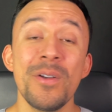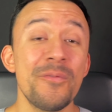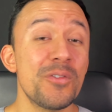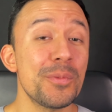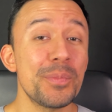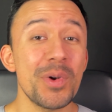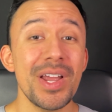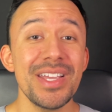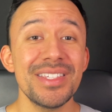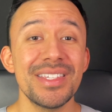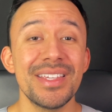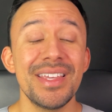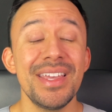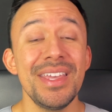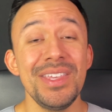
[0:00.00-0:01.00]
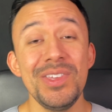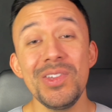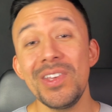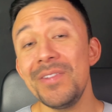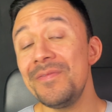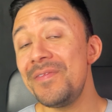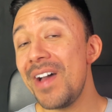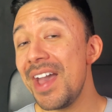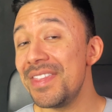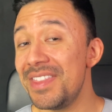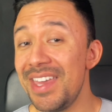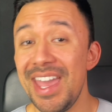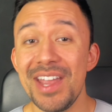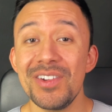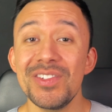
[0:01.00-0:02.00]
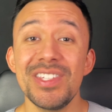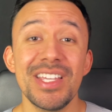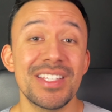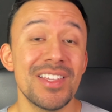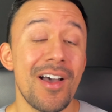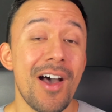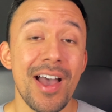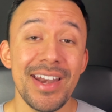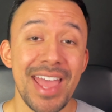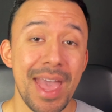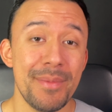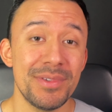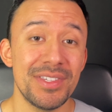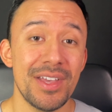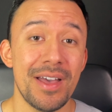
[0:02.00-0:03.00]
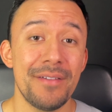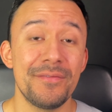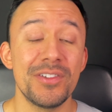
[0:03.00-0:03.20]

For price, you can find the Air6 on Amazon